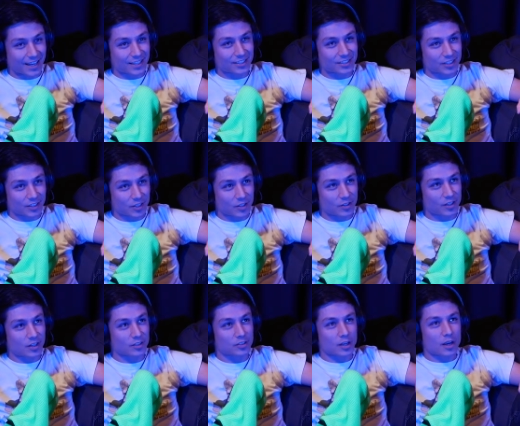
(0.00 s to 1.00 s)
does the song go? It
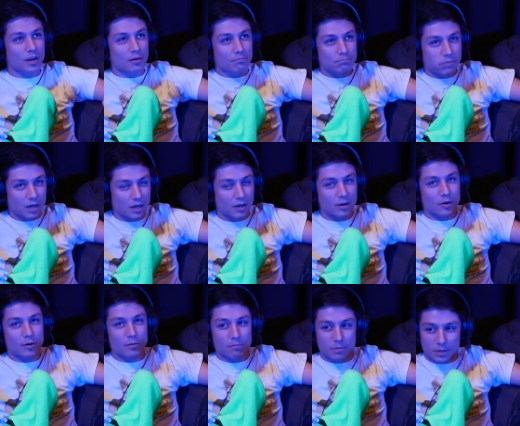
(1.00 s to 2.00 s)
goes
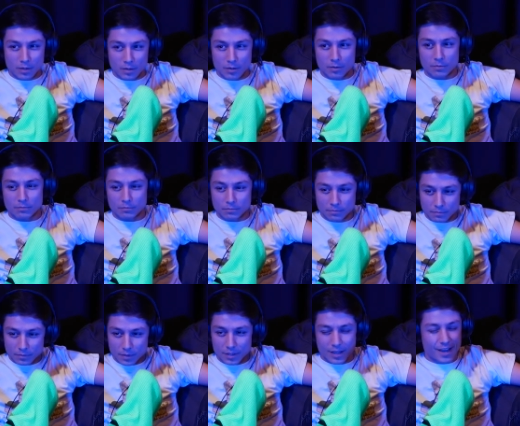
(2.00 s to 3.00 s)
bam bam.
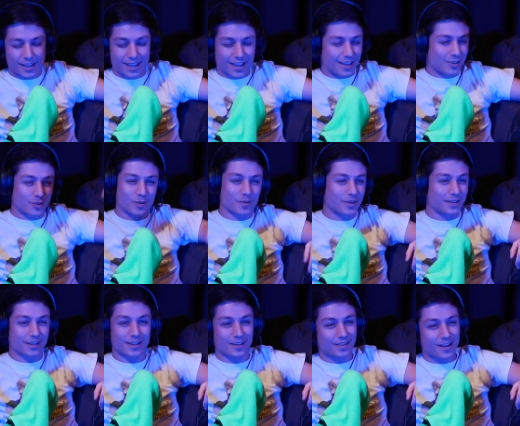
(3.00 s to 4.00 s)
I can't do it right
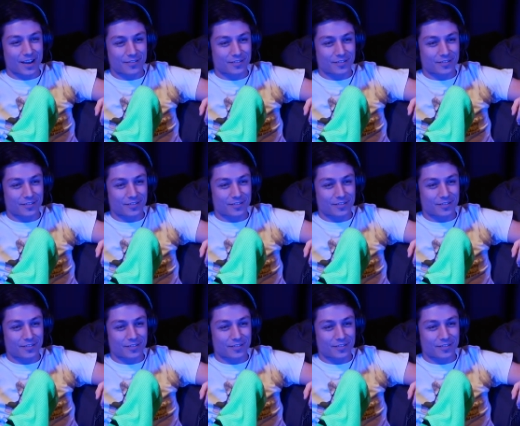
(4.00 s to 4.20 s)
now. I've